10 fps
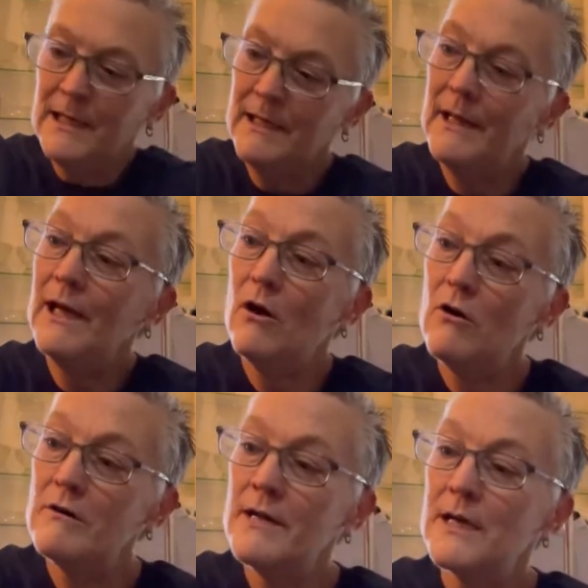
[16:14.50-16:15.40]
And they
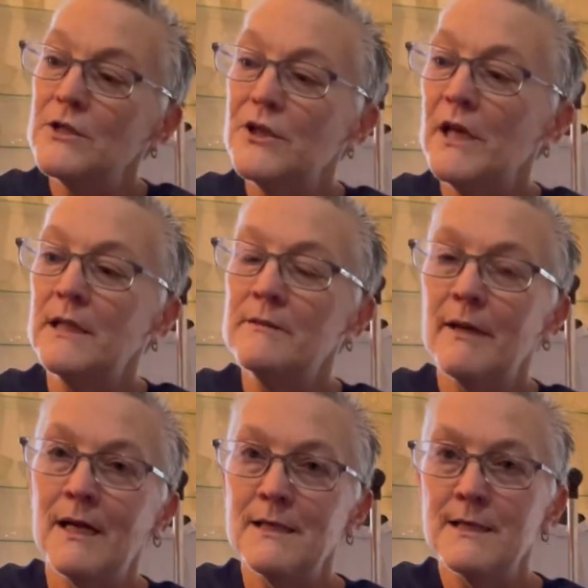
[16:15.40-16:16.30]
are nice jeans. I mean,
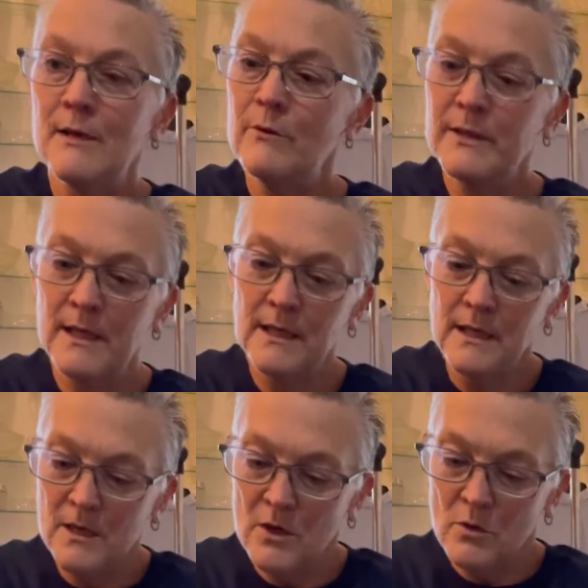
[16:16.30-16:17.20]
I can see what they,
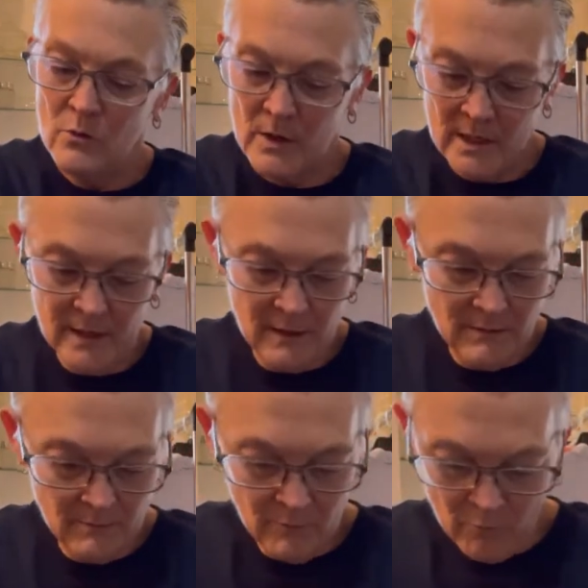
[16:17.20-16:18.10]
why,
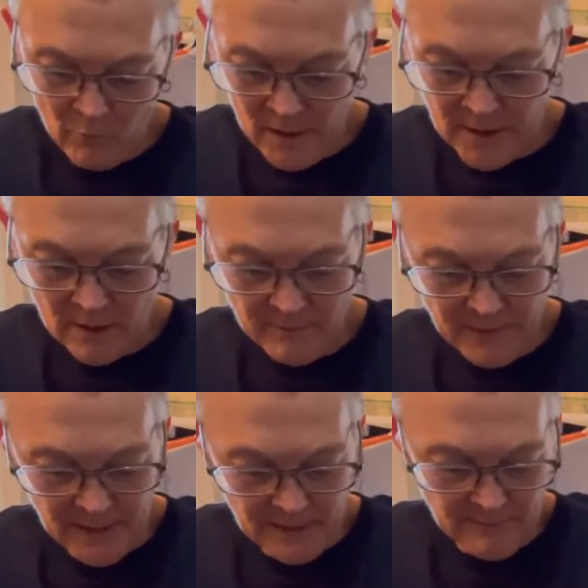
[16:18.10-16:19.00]
why get,
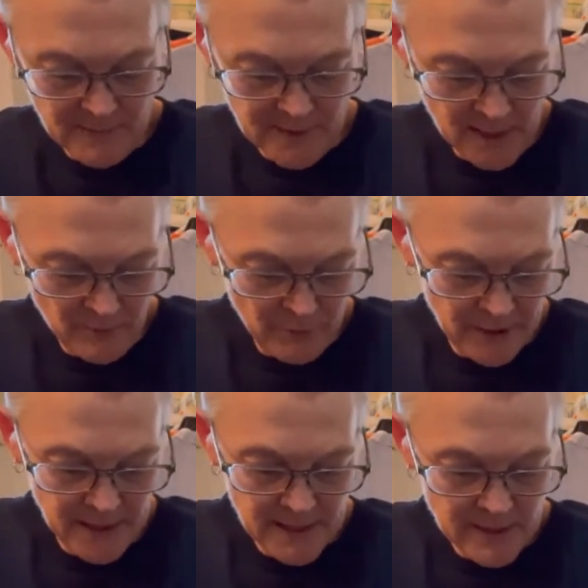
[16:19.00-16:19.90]
they sell pretty
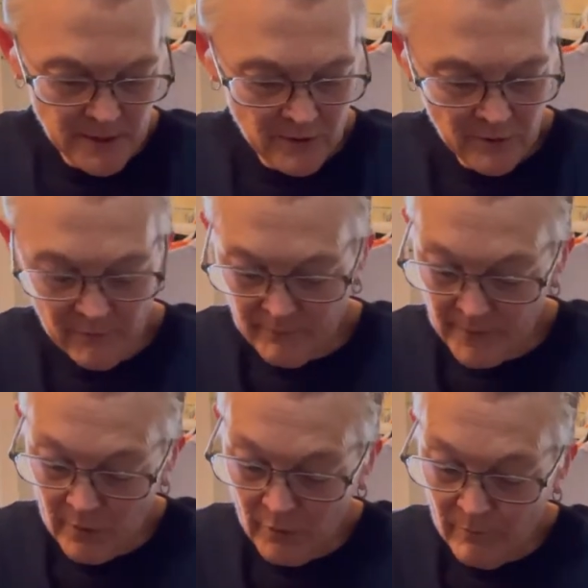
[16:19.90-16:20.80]
decent or
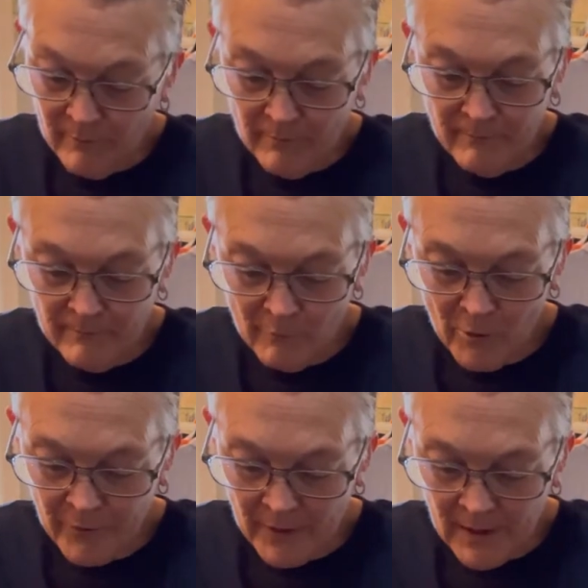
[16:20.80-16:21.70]
they're
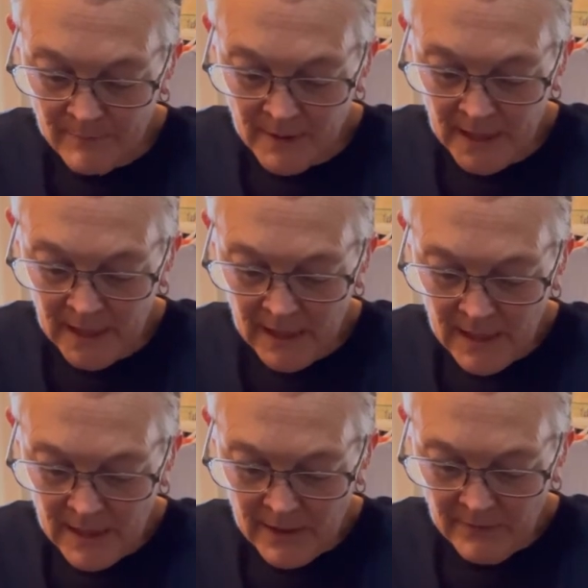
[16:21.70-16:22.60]
worth a lot of money.
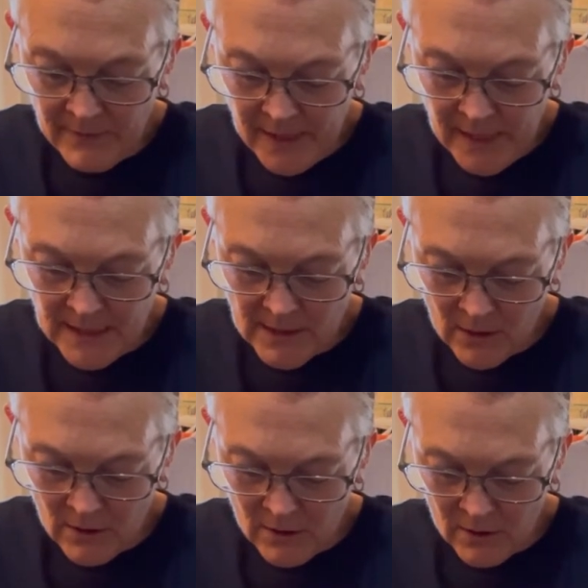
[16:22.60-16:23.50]
These
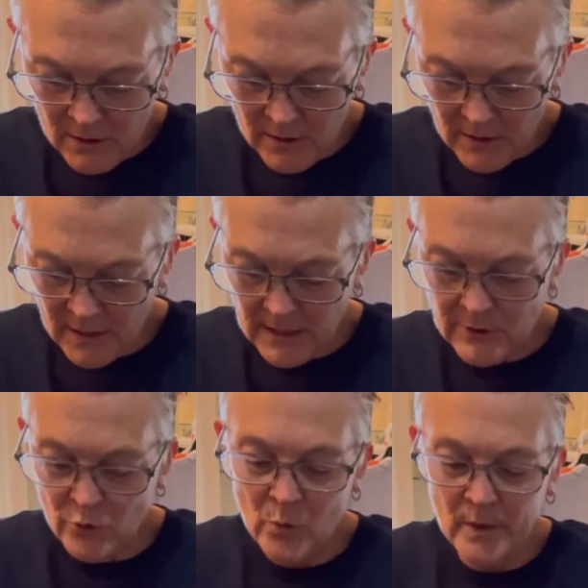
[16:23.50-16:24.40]
are a
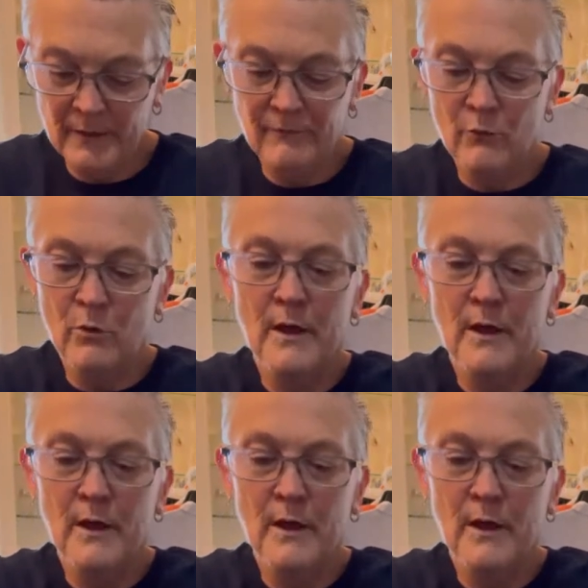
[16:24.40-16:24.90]
24.